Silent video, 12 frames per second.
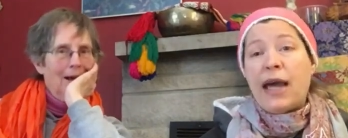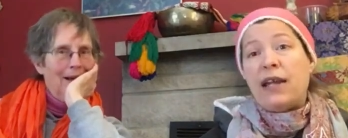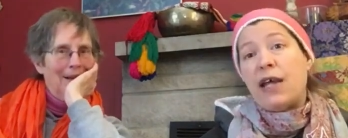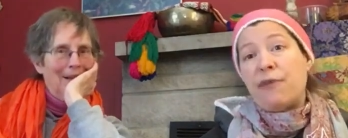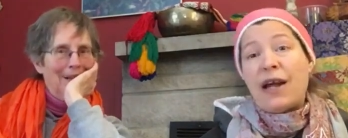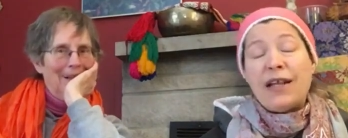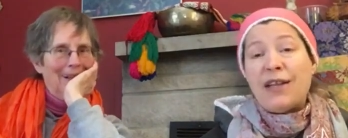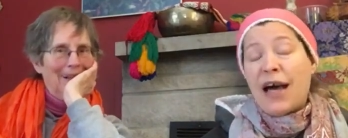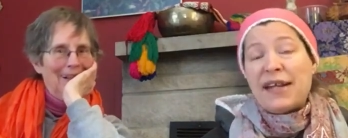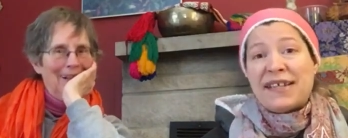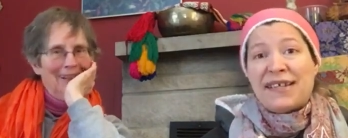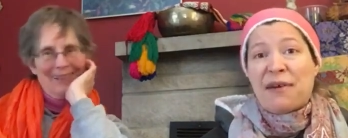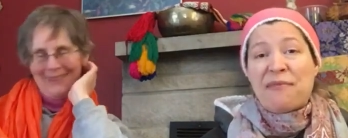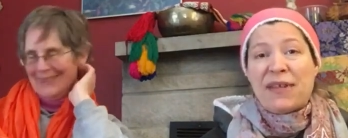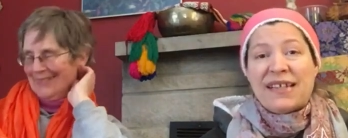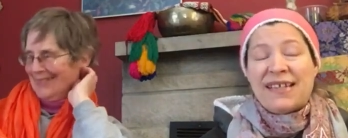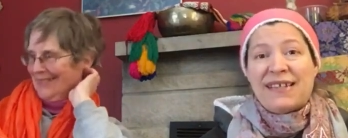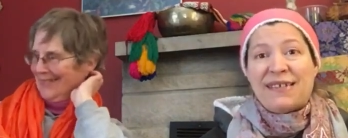Speaker 1: for, and, and, a lot of stuff
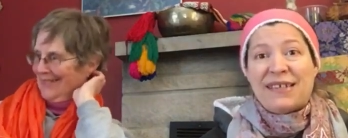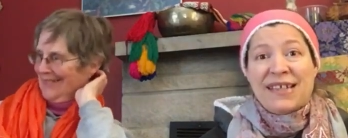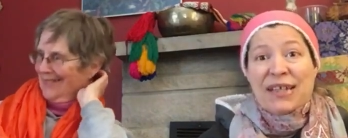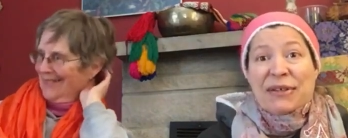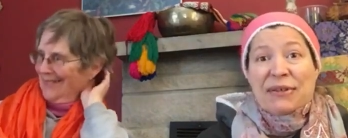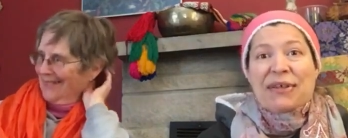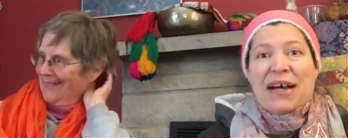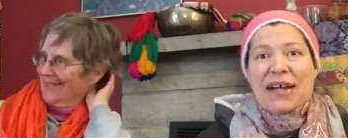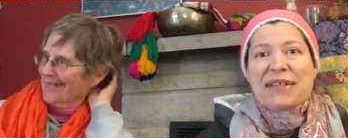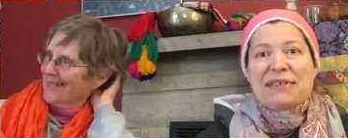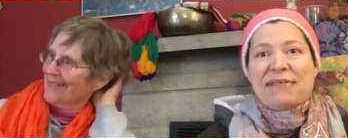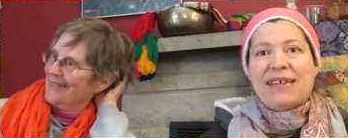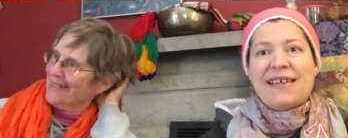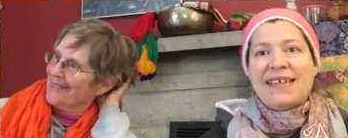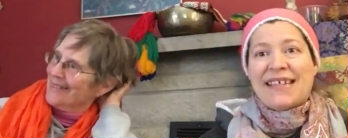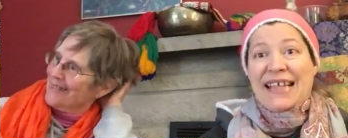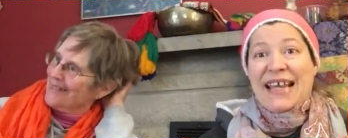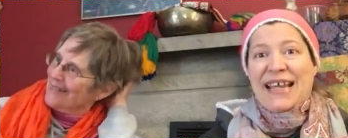that's still
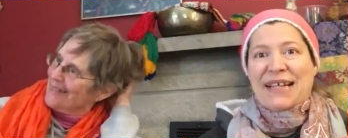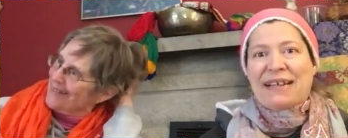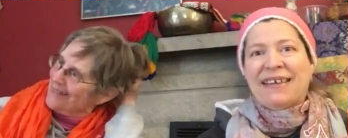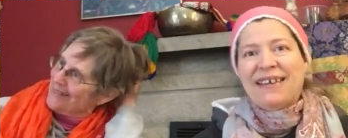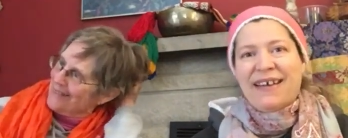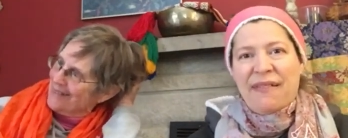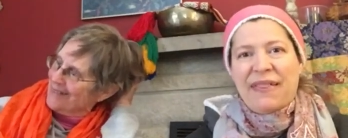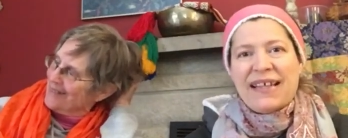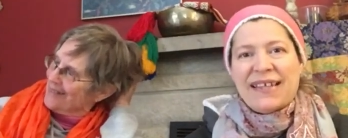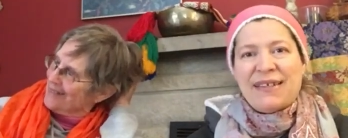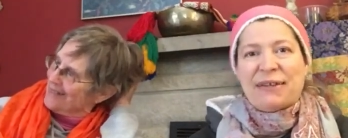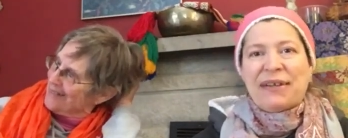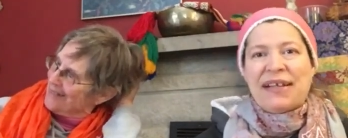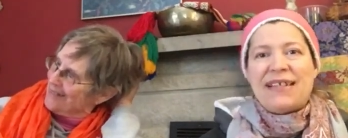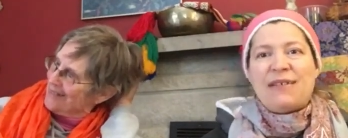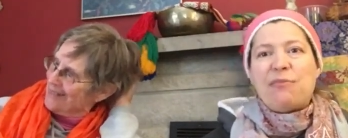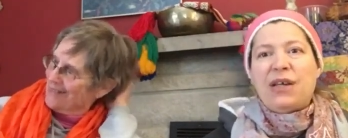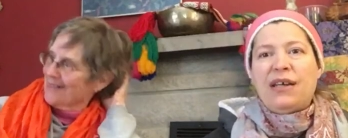unseen that still
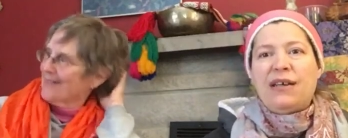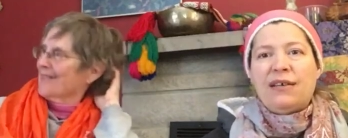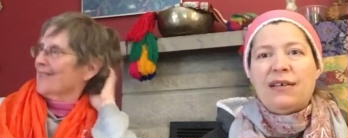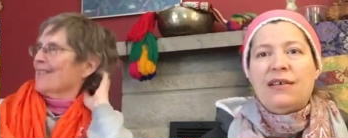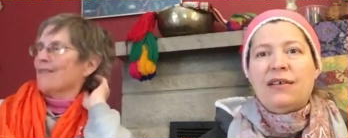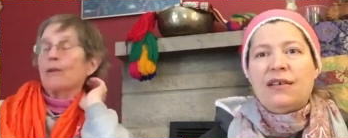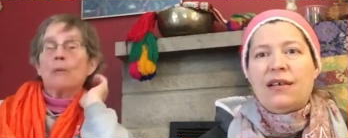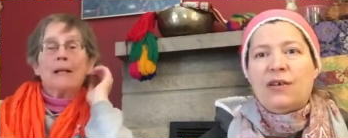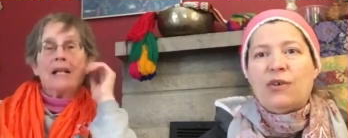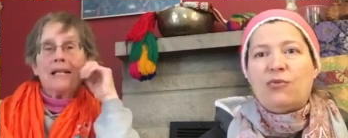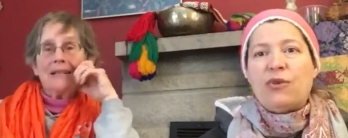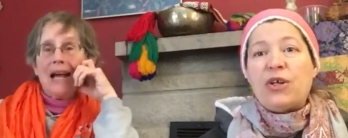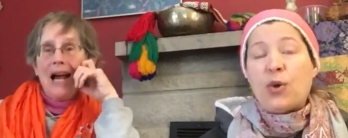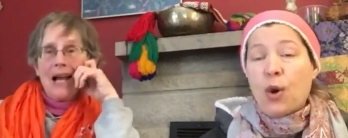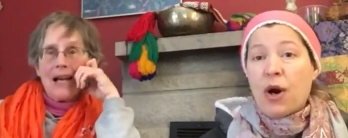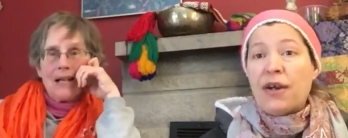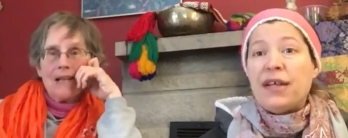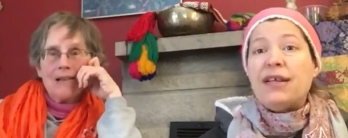needs to be for when I
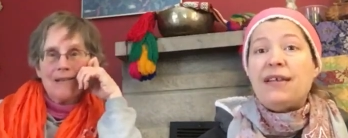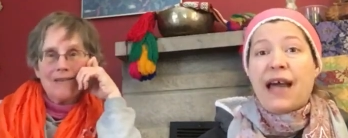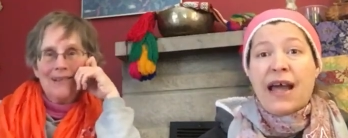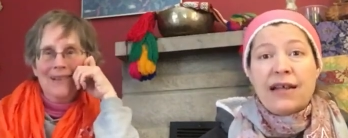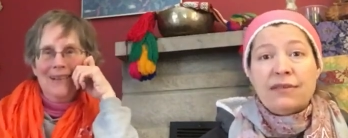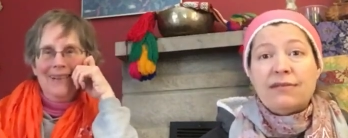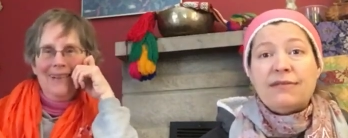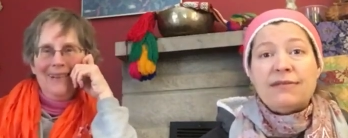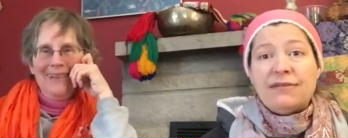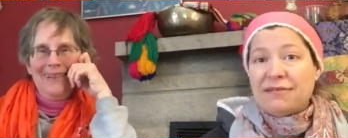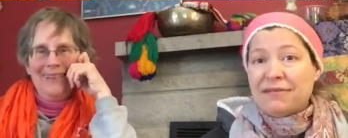recorded and